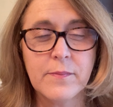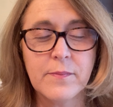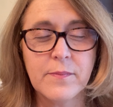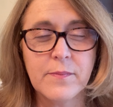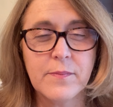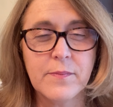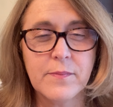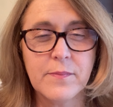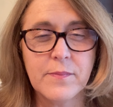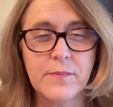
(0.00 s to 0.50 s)

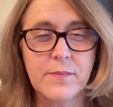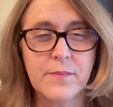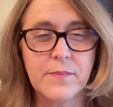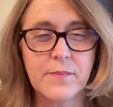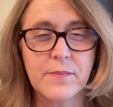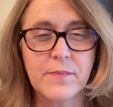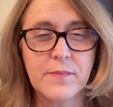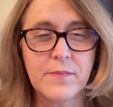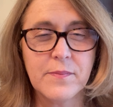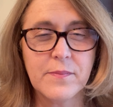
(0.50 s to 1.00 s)

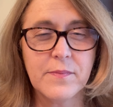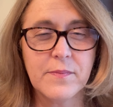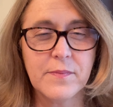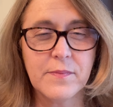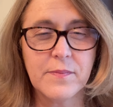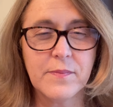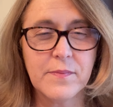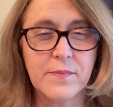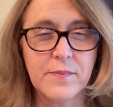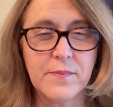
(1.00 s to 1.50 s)

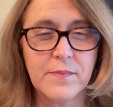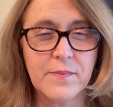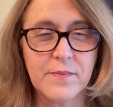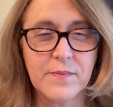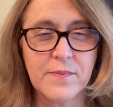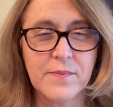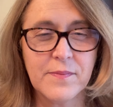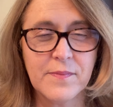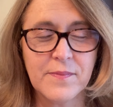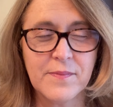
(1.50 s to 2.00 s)

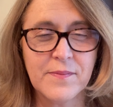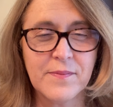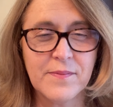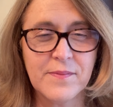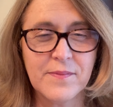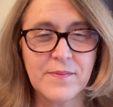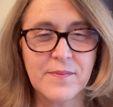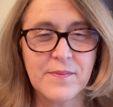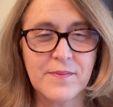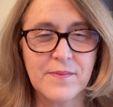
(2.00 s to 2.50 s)

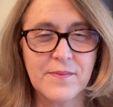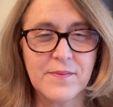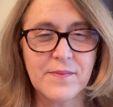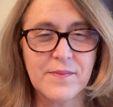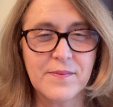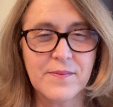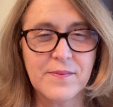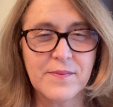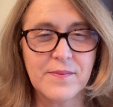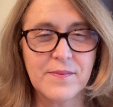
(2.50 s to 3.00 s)

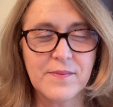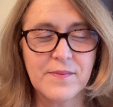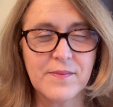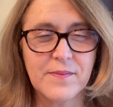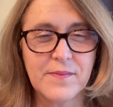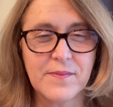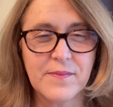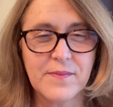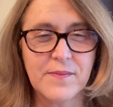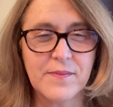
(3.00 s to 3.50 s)

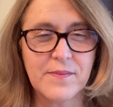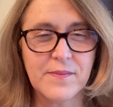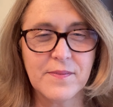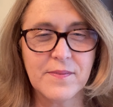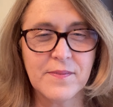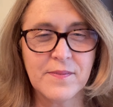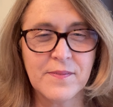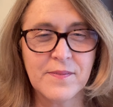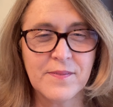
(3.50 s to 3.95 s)
No one is speaking in this clip.